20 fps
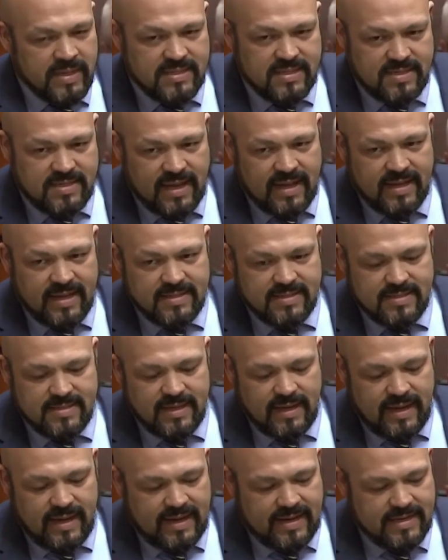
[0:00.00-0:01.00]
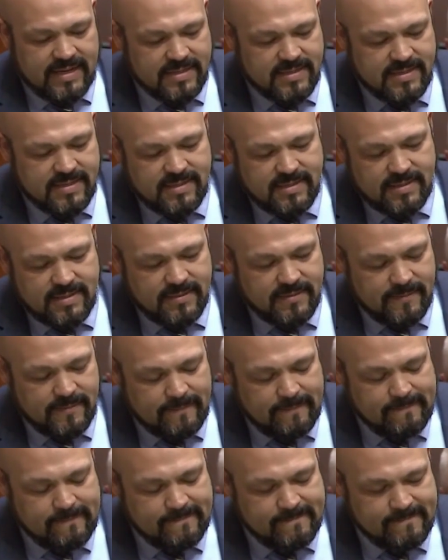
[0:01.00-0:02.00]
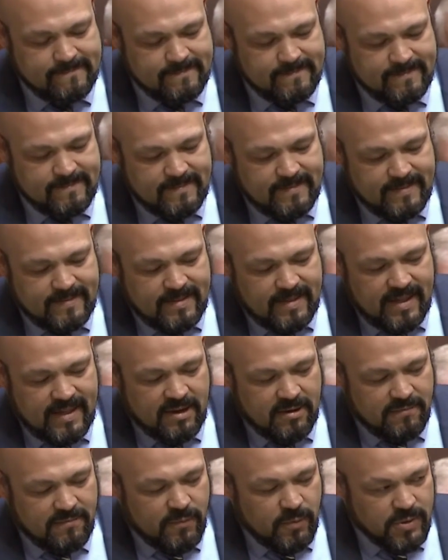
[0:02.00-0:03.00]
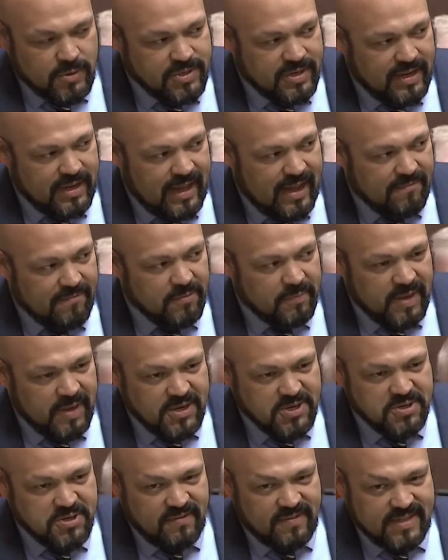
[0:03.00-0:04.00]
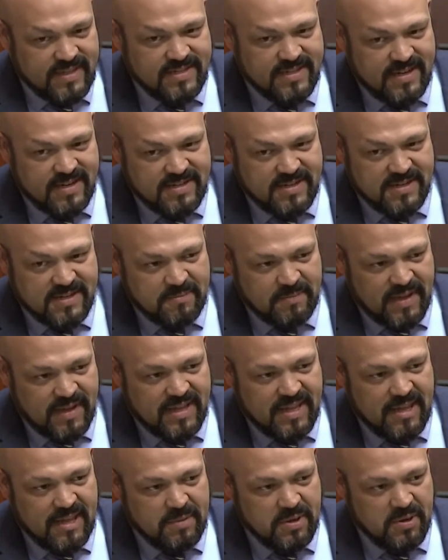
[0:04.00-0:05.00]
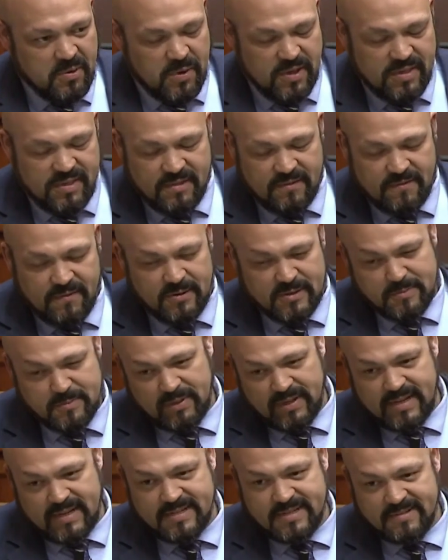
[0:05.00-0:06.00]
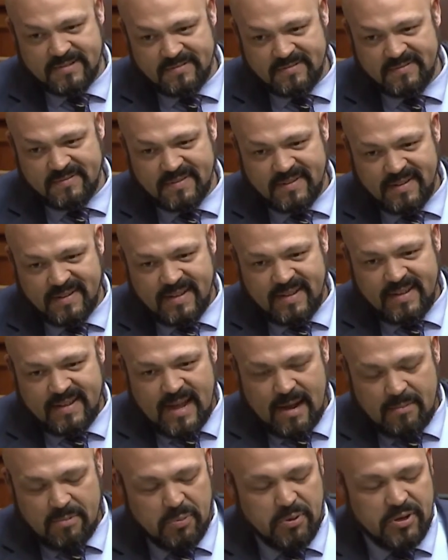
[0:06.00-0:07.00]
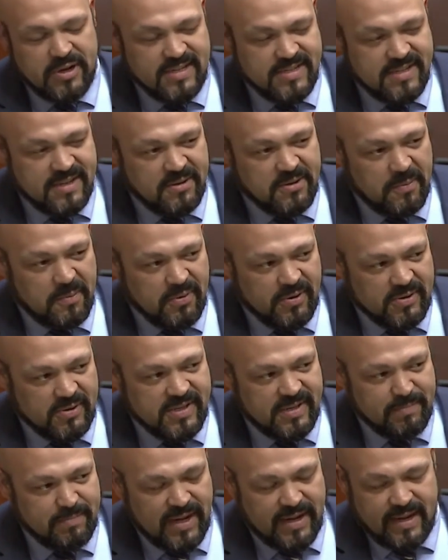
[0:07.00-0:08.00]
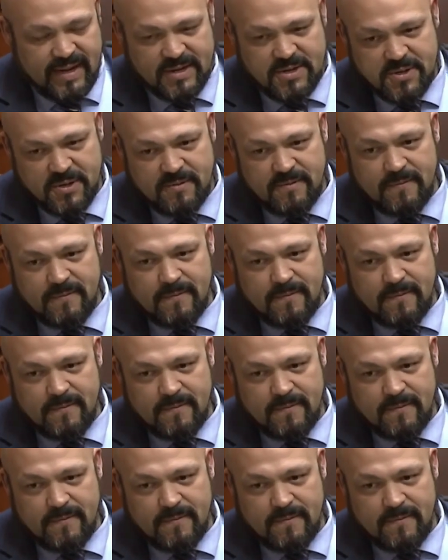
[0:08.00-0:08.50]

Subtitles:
stands as an unfortunate affirmation of the cynicism I came here with in the first place. I'm a pretty cynical person by nature.